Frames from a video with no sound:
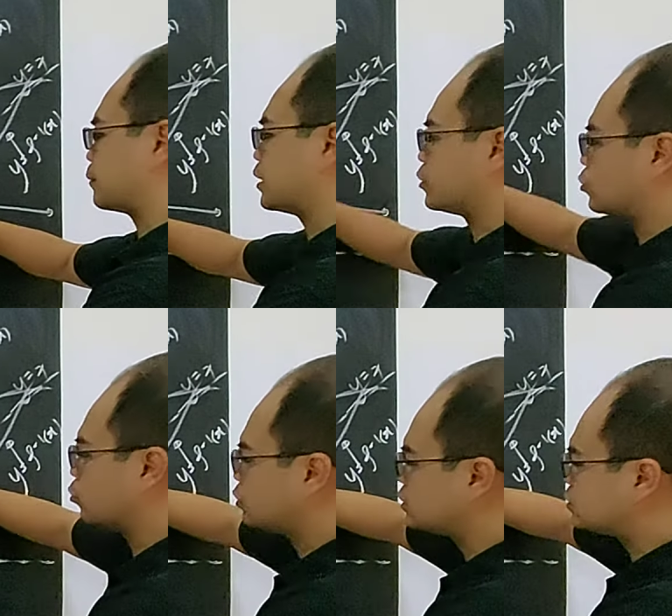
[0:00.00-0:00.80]
here, you
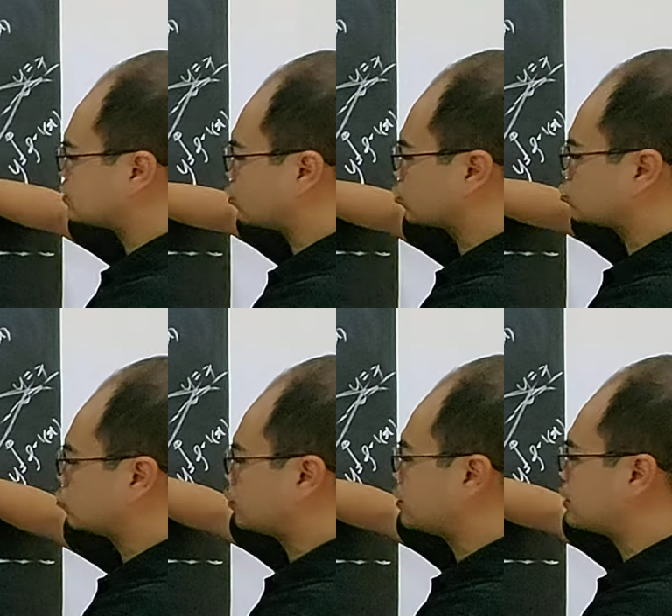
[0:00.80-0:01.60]
know this is also
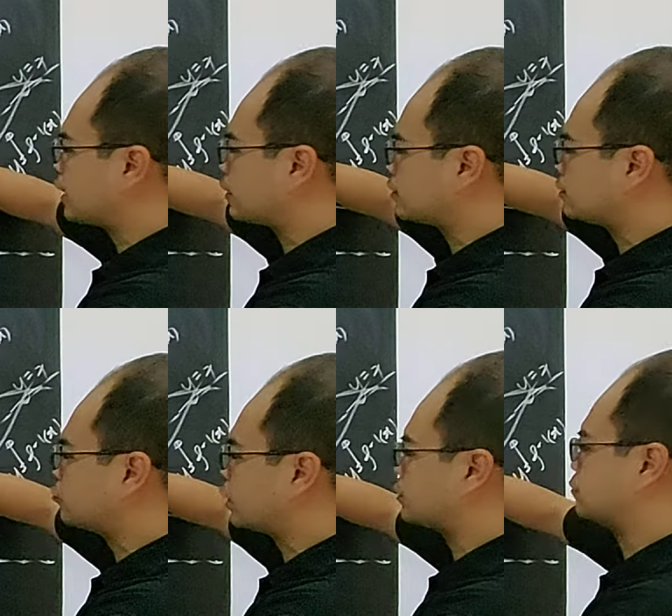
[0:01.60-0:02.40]
will be -1,